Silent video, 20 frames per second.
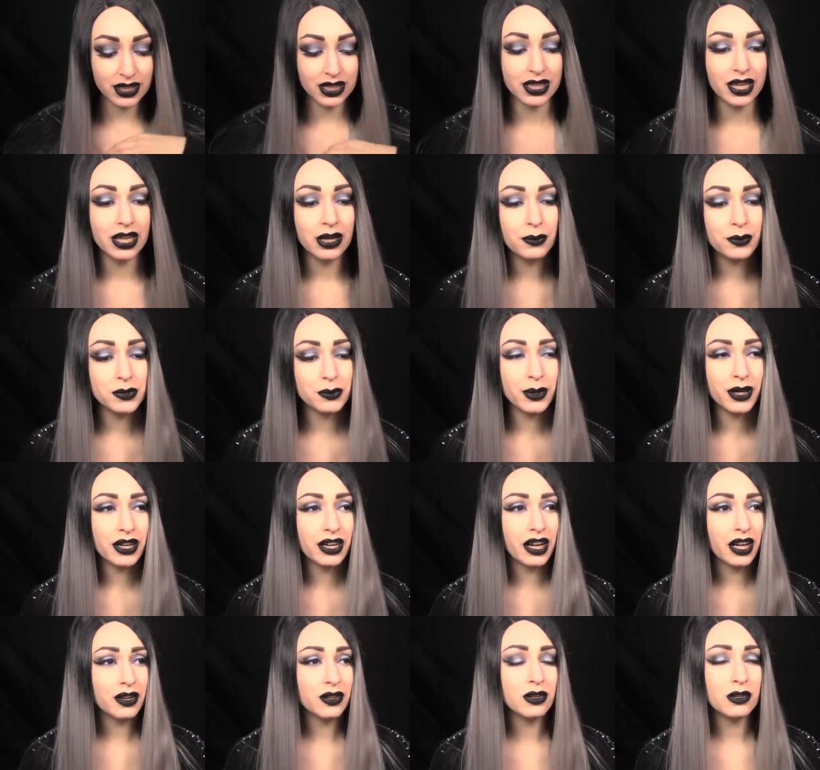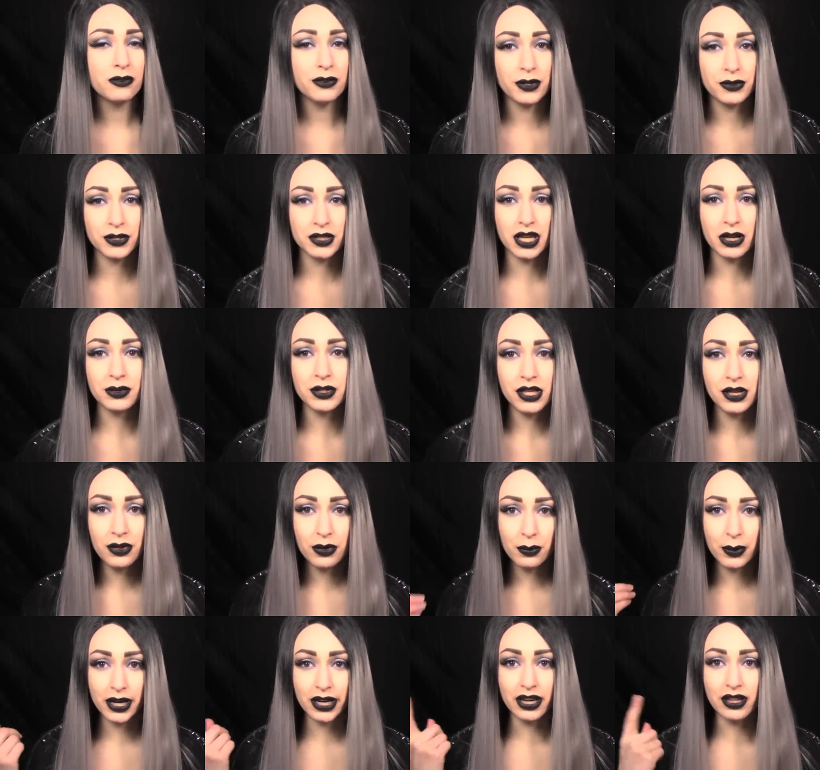and I was wearing, I don't know if I was, I was
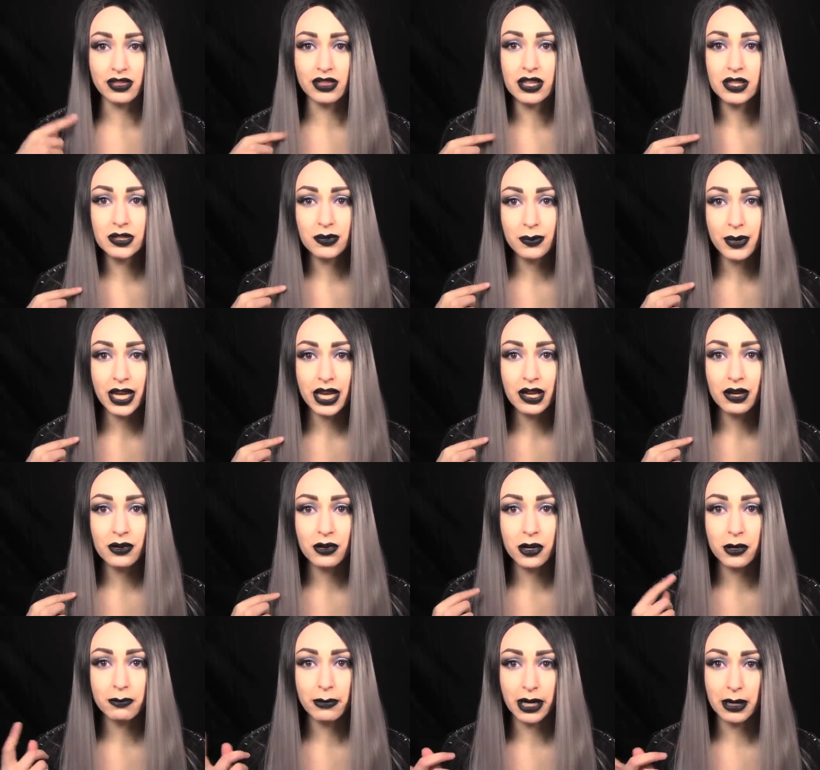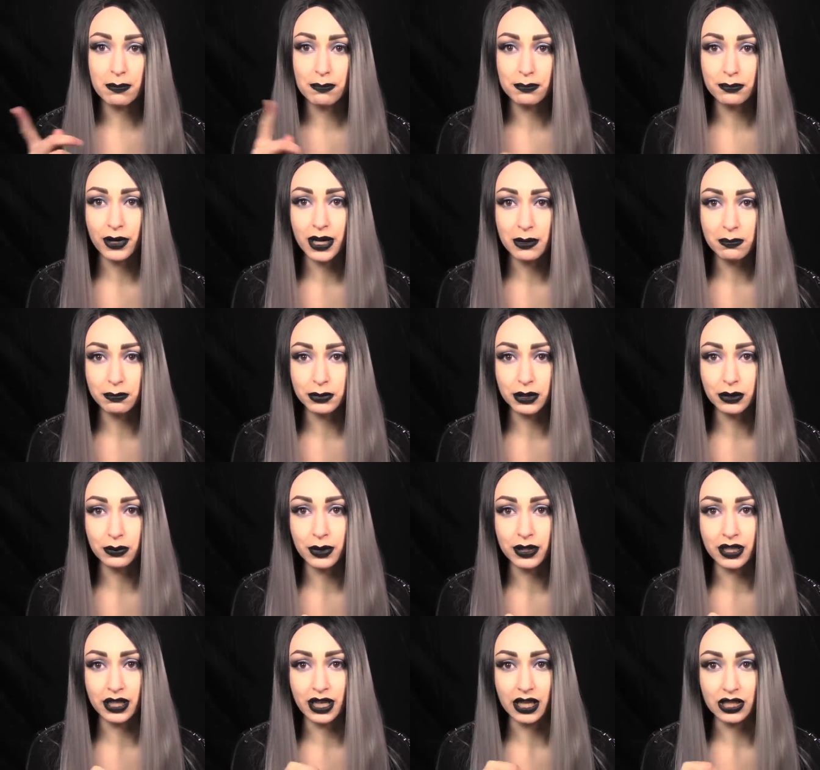either wearing this wig or my bright blue
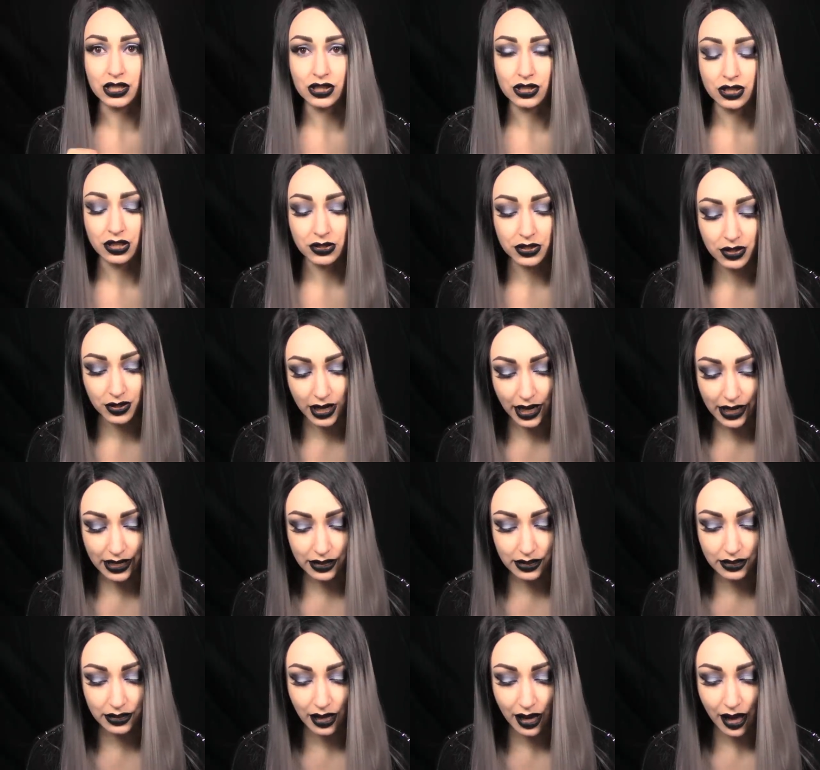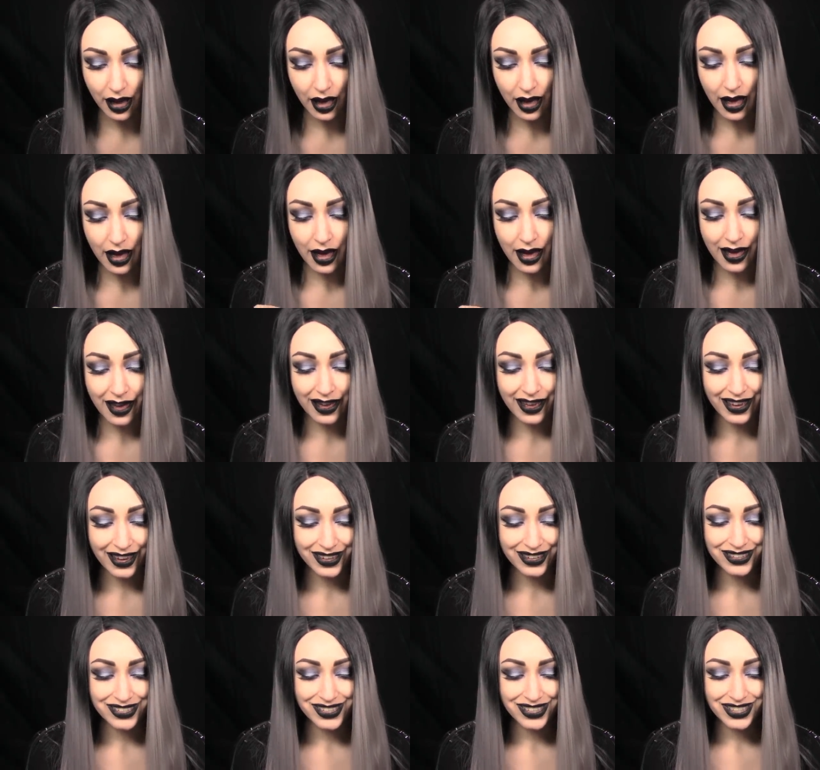one that I just showed you guys.
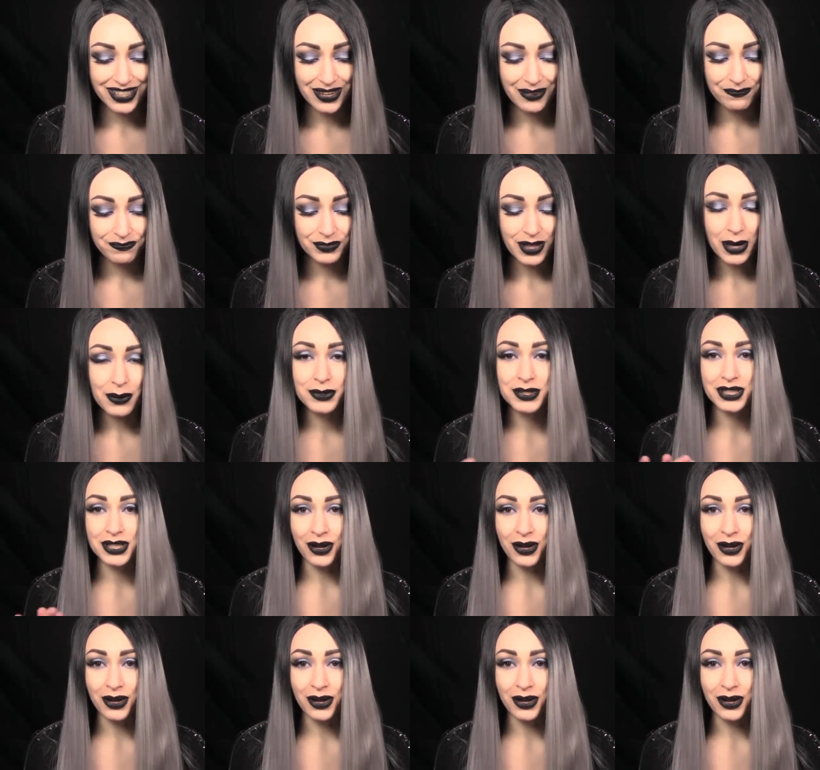And I was in